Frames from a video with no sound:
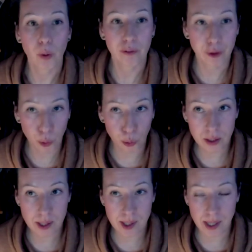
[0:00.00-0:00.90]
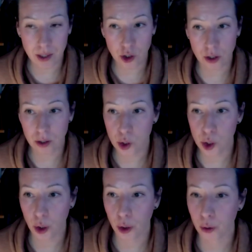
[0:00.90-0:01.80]
We have recorded this session,
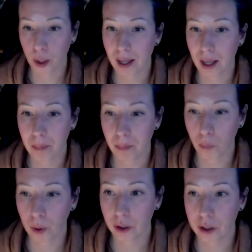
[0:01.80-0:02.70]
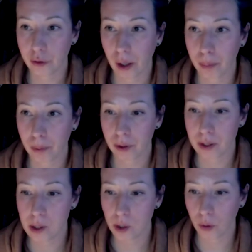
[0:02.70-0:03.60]
so we're going to upload
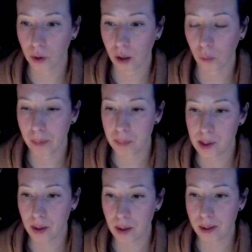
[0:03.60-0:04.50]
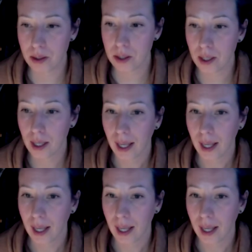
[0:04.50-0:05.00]
this on our website.